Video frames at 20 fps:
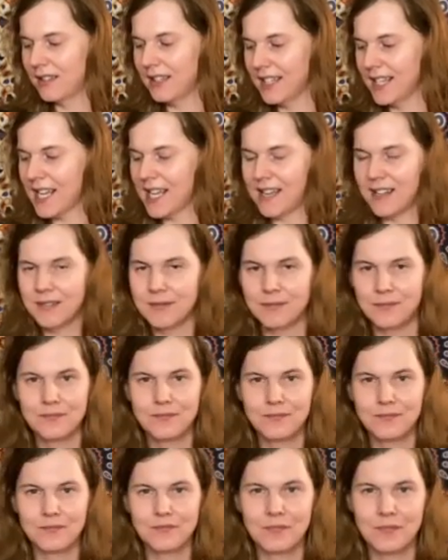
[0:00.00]
yeah,
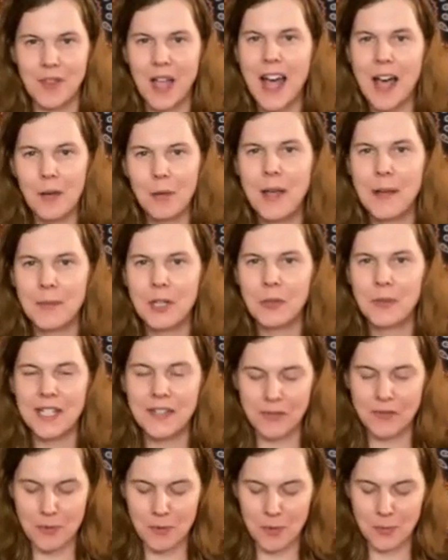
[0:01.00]
I'm going to read
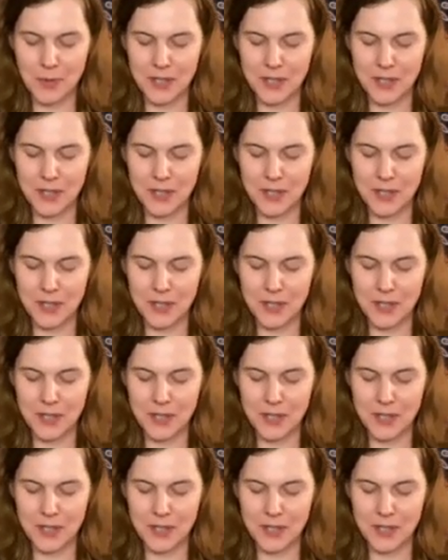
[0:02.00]
it from the